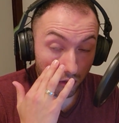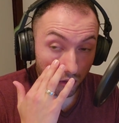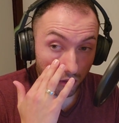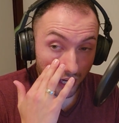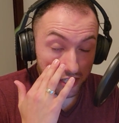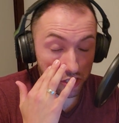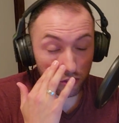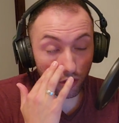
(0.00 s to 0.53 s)

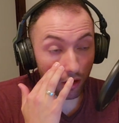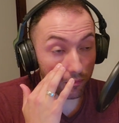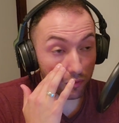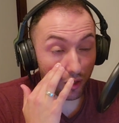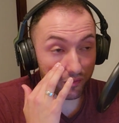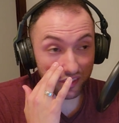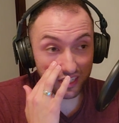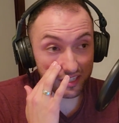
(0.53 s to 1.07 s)
Actually, no, I'm not
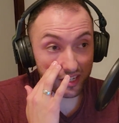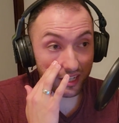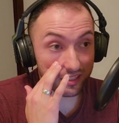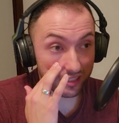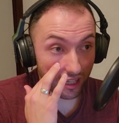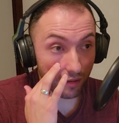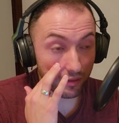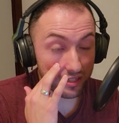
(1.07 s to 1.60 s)
even going to say a
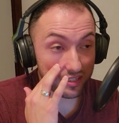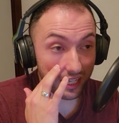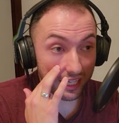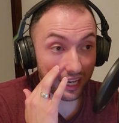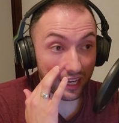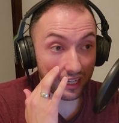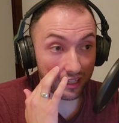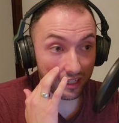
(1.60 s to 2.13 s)
tier. I'm going to say
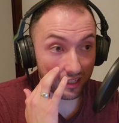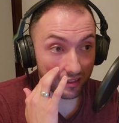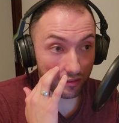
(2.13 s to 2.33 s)
KD.